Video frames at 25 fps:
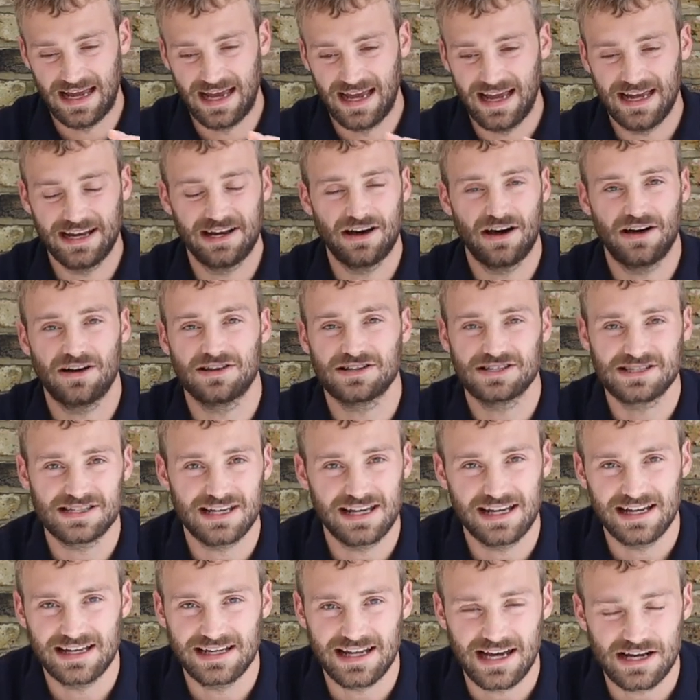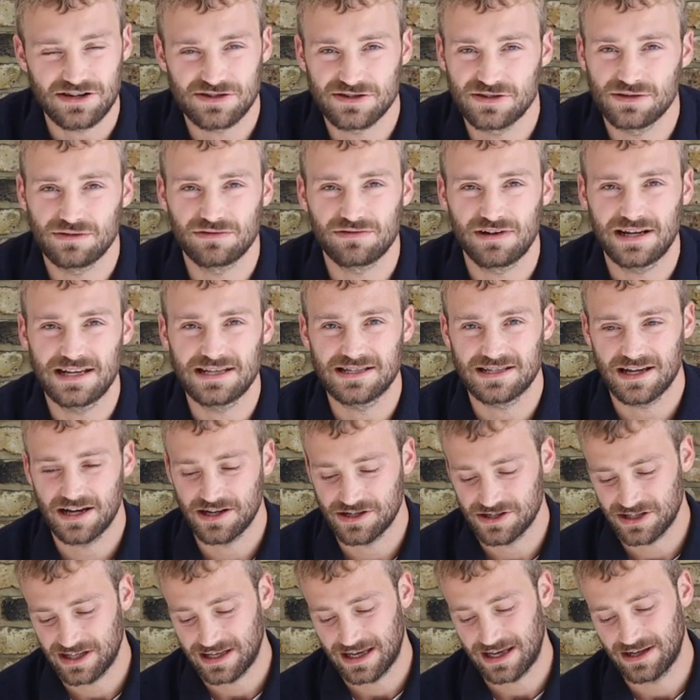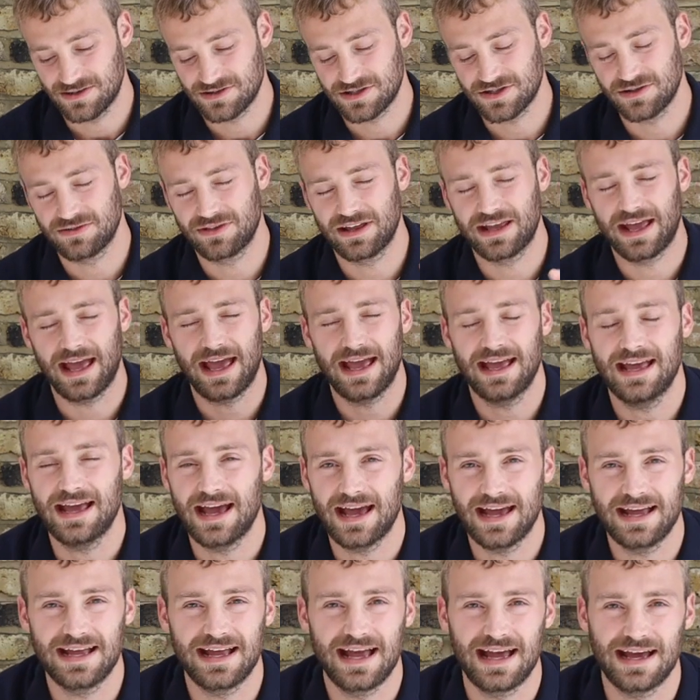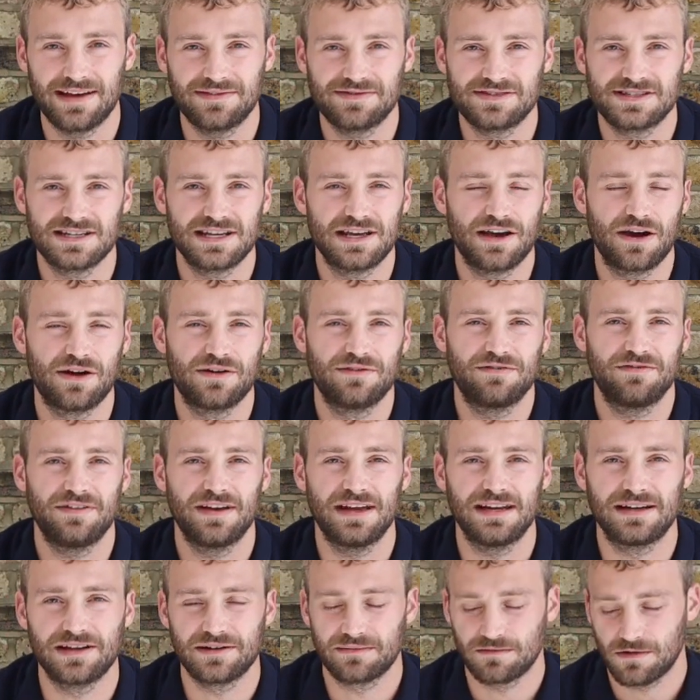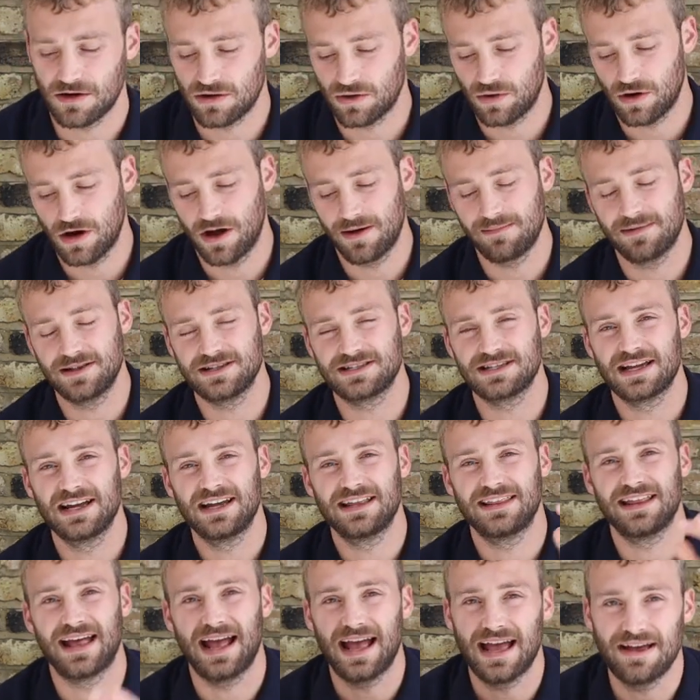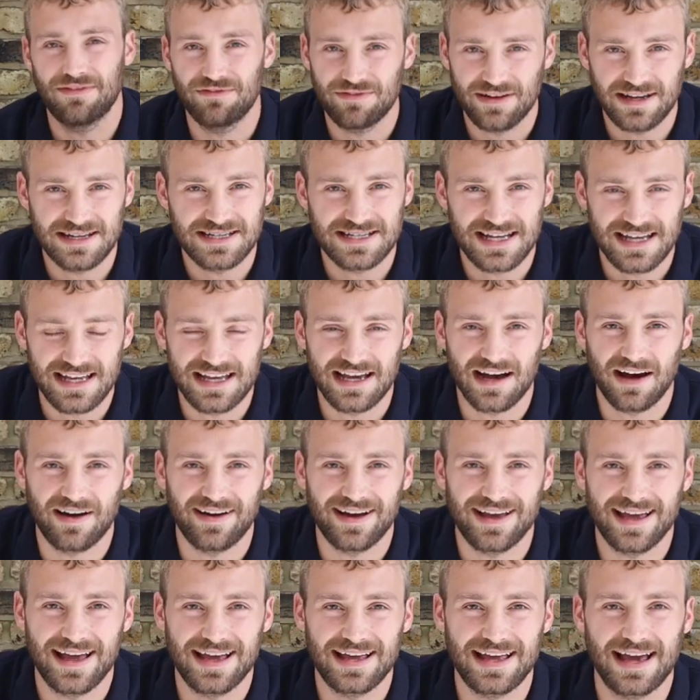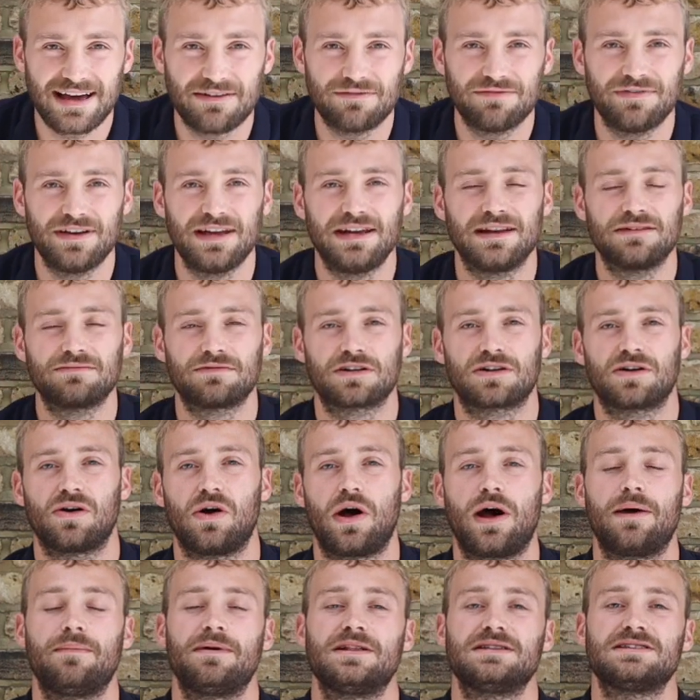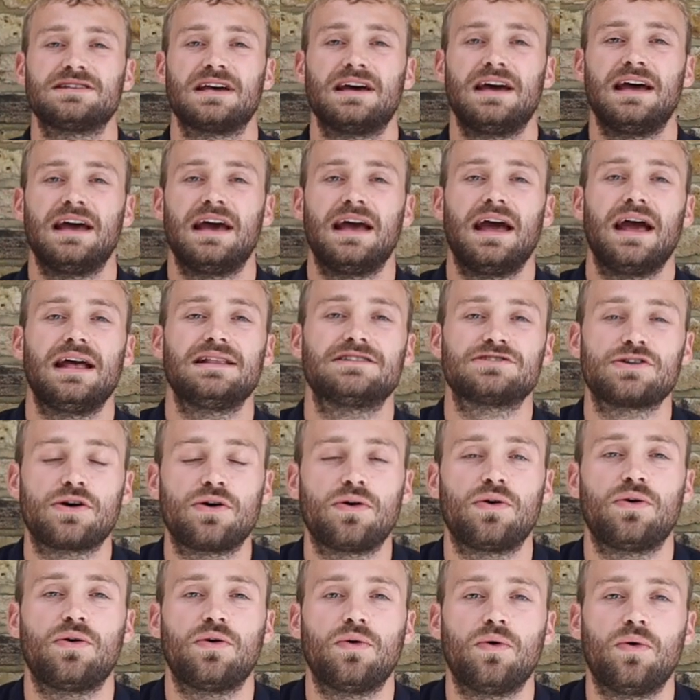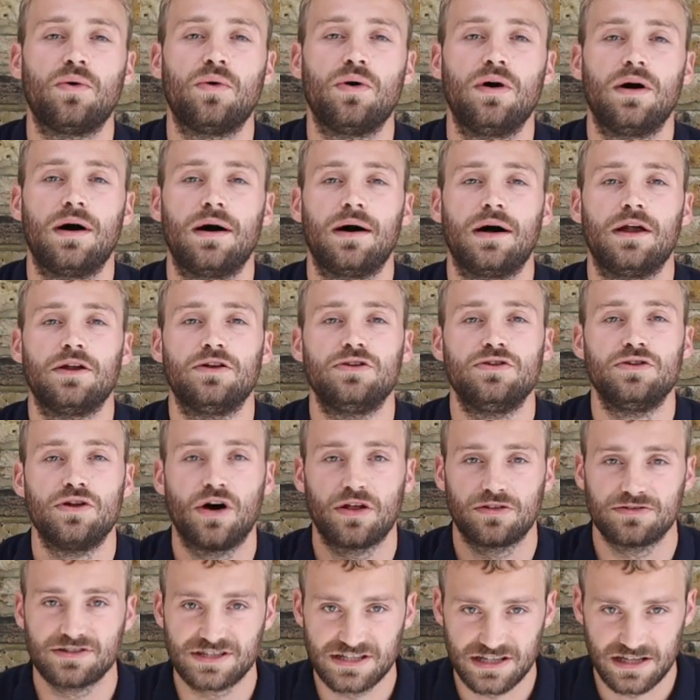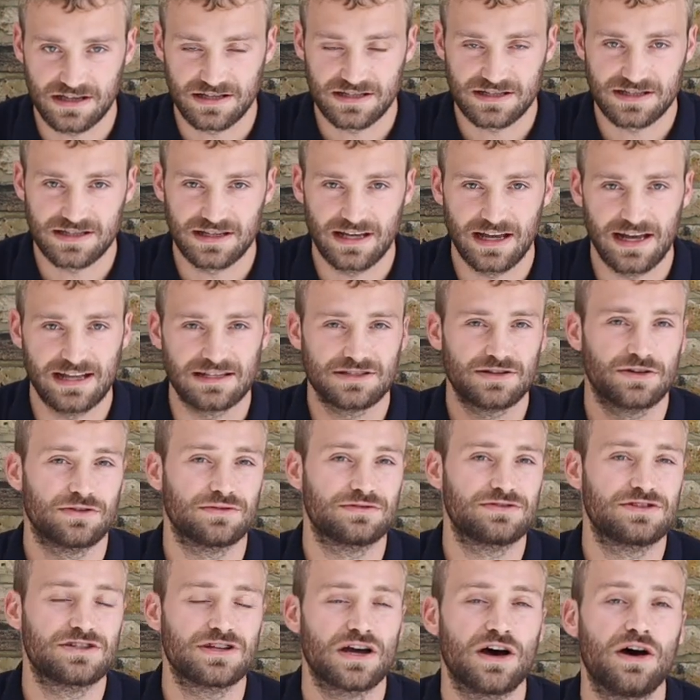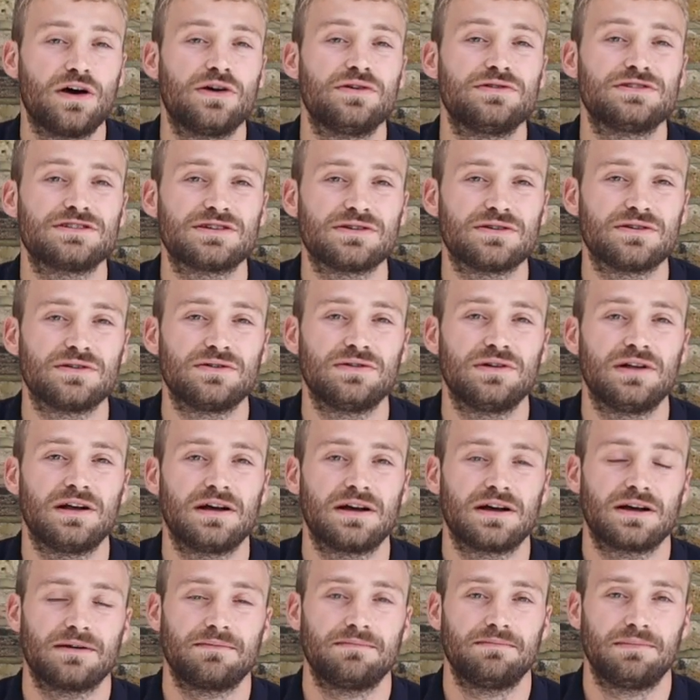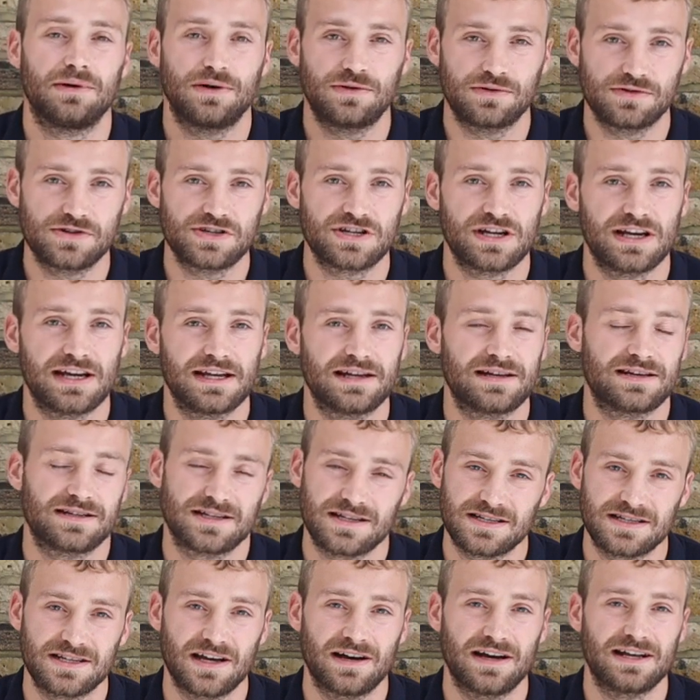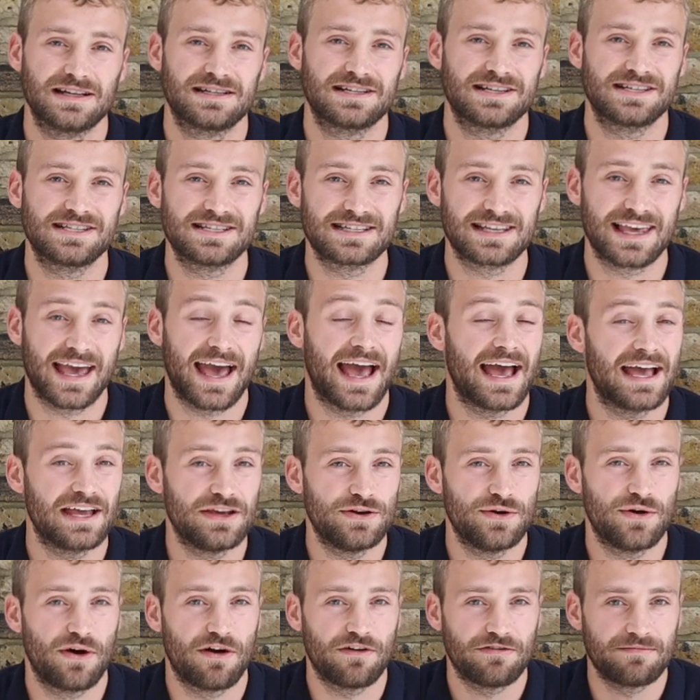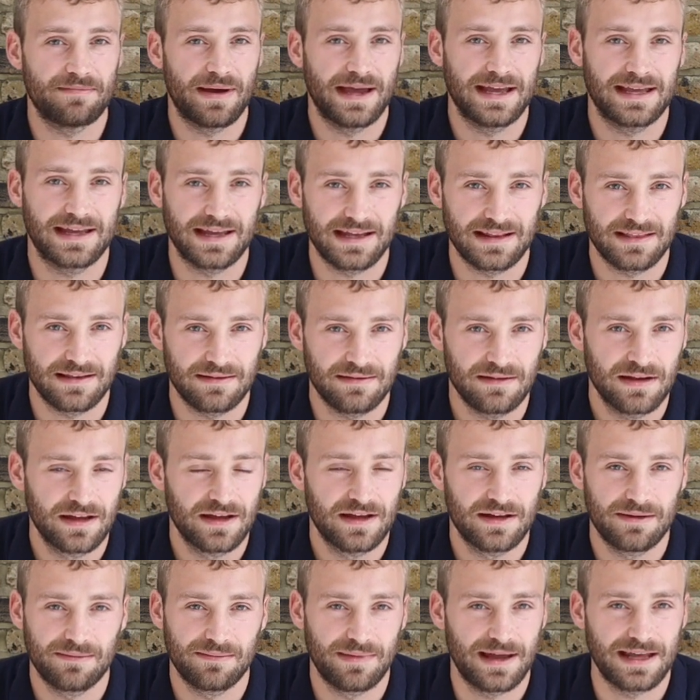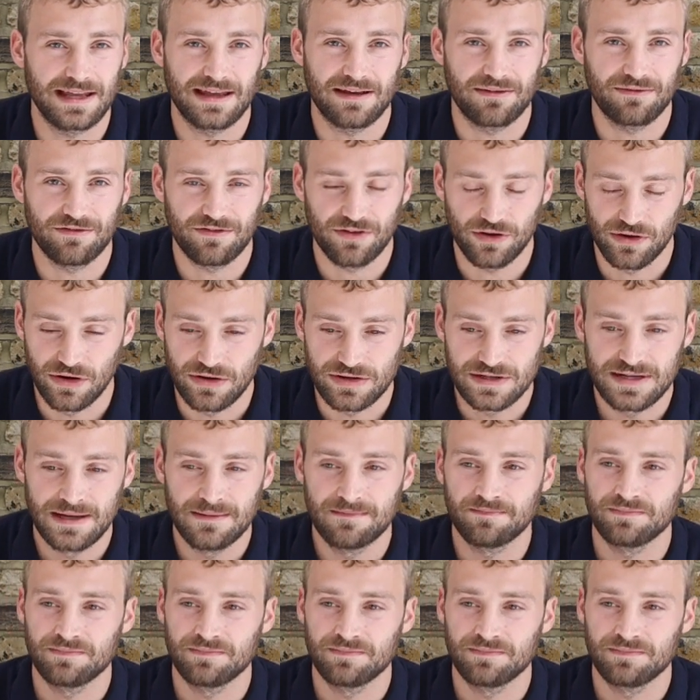N R C, National Research Council, the A A F C O feeding requirements, the F E D I A F feeding requirements, it's all nonsense. It's all total bullshit designed to scare you off making, making food.